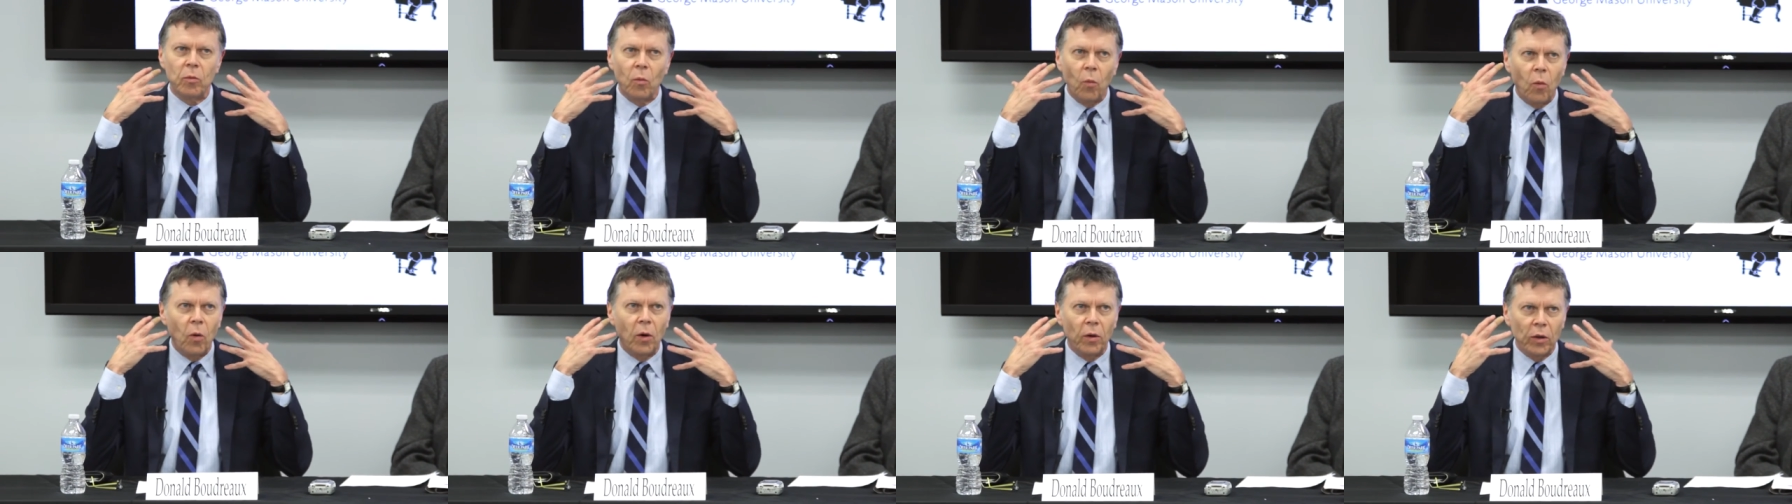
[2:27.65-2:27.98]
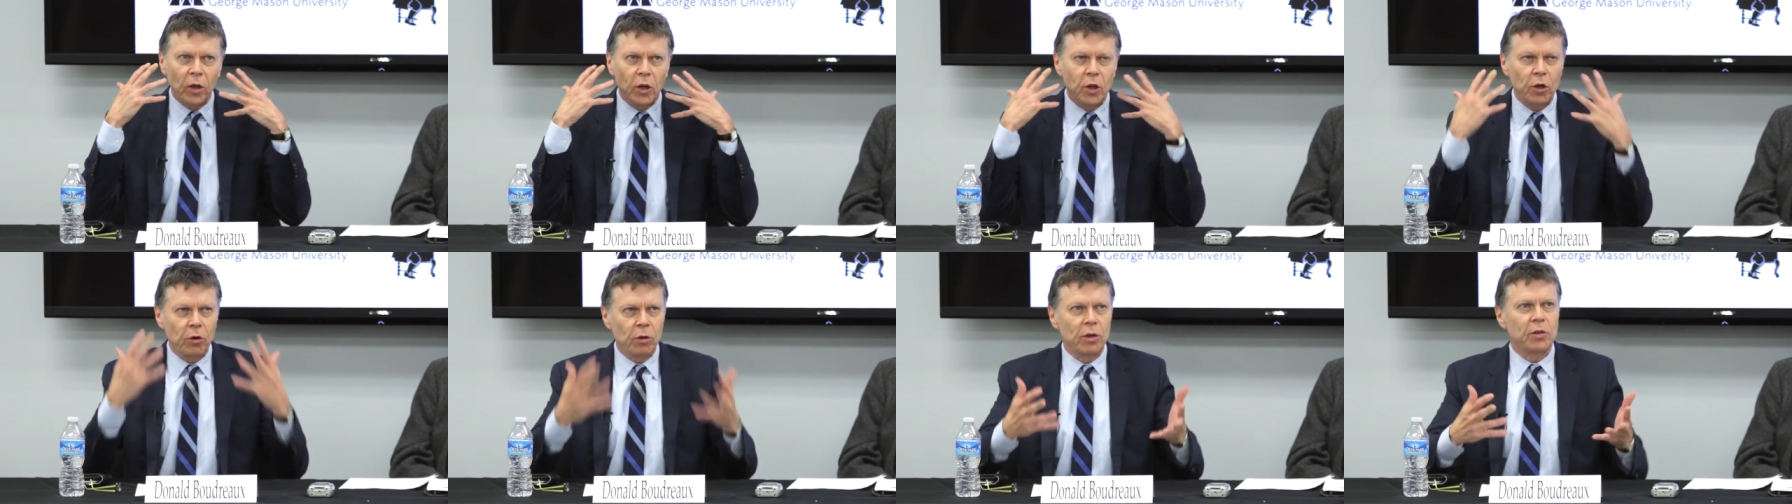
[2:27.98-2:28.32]

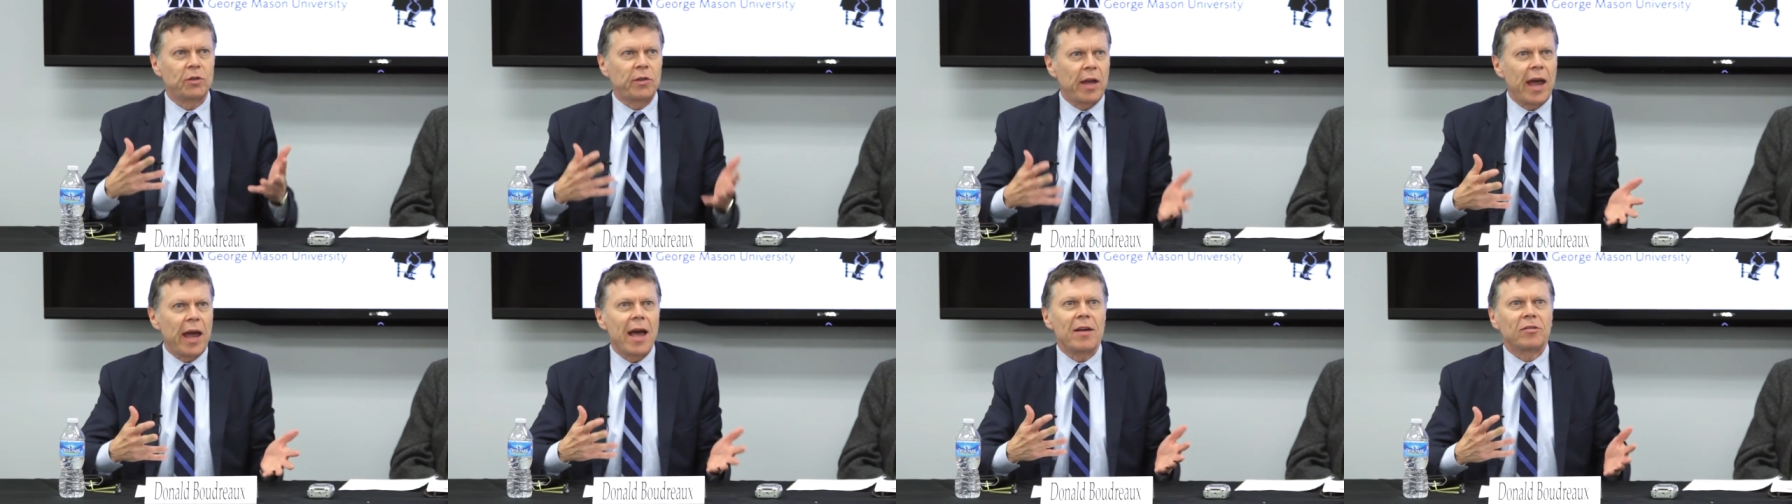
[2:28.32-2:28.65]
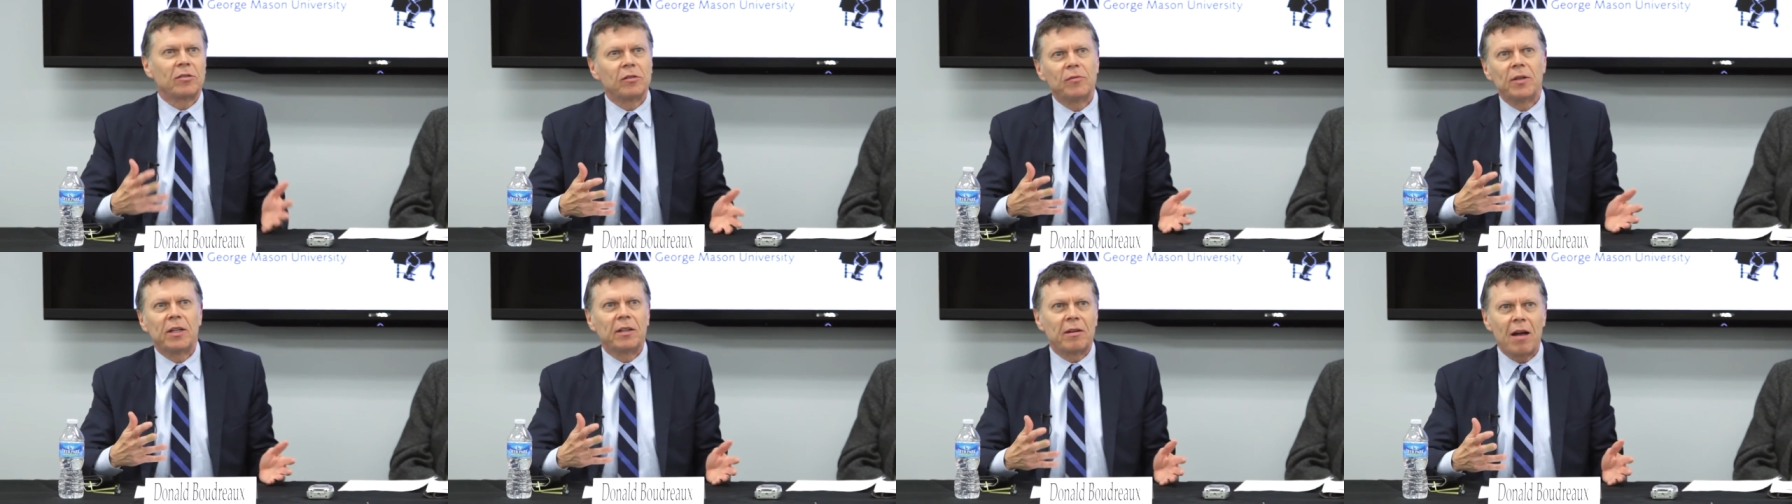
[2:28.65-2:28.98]
what the curious
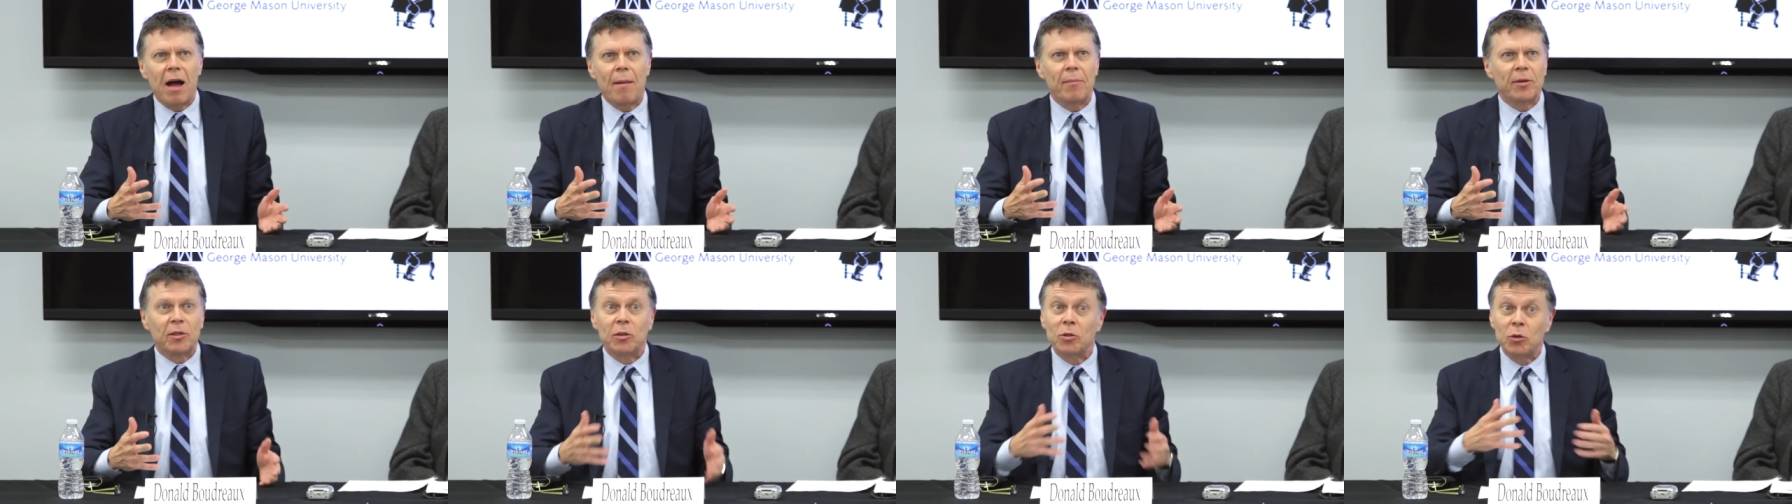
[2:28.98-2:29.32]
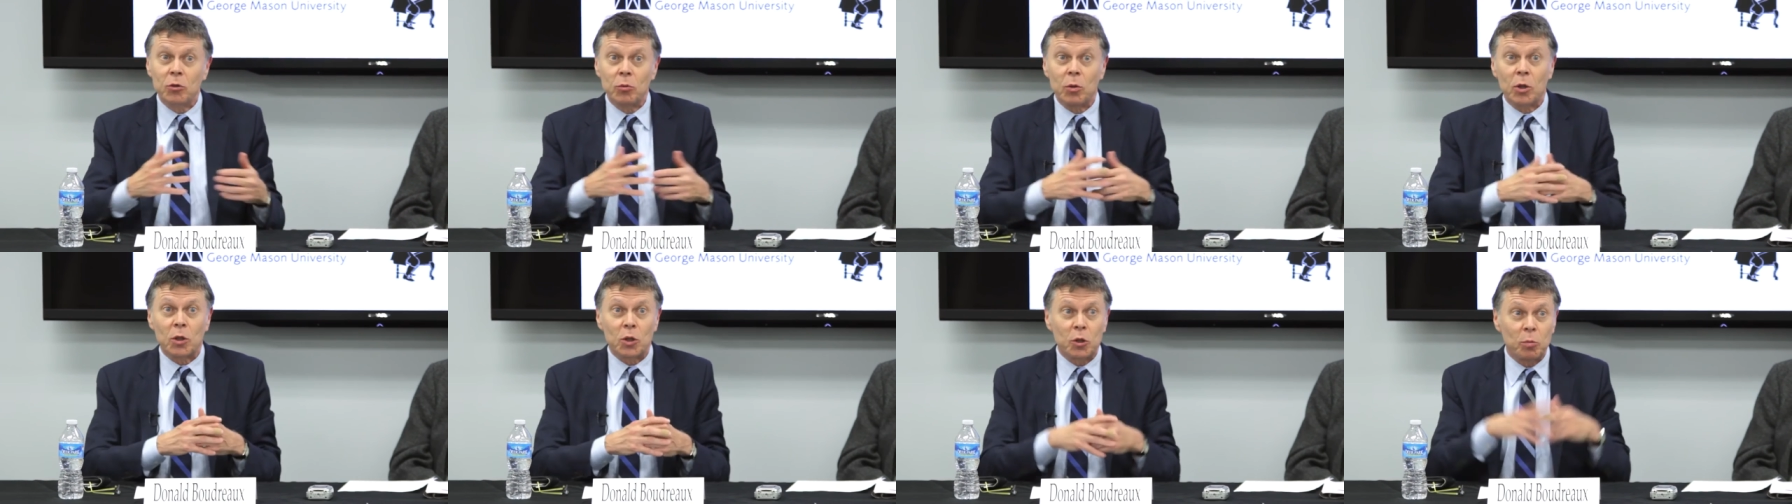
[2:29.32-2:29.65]
task of economics
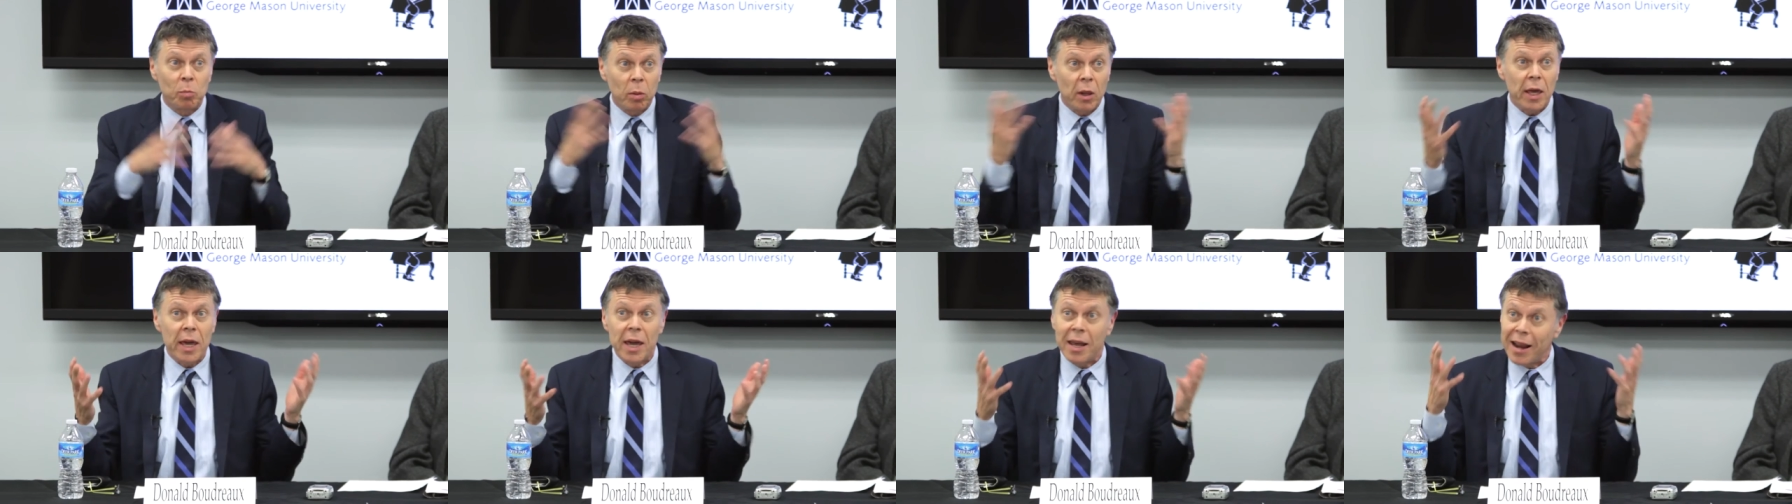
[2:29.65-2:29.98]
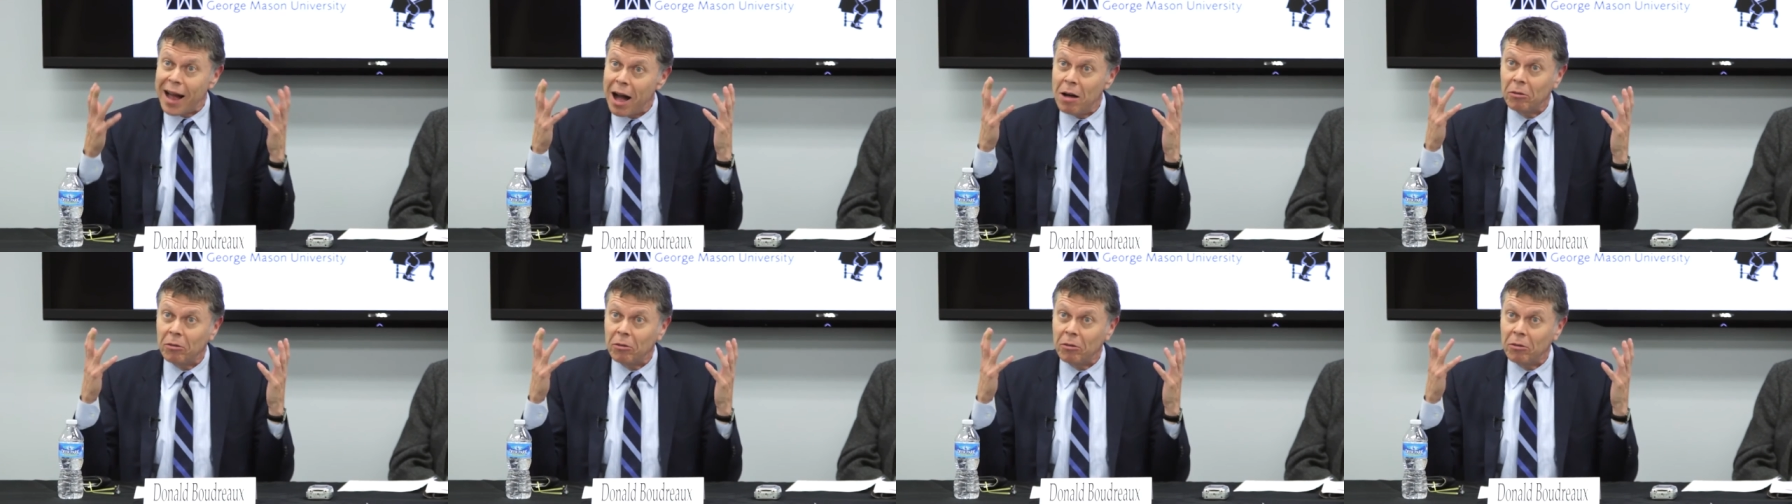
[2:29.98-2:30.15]
is to explain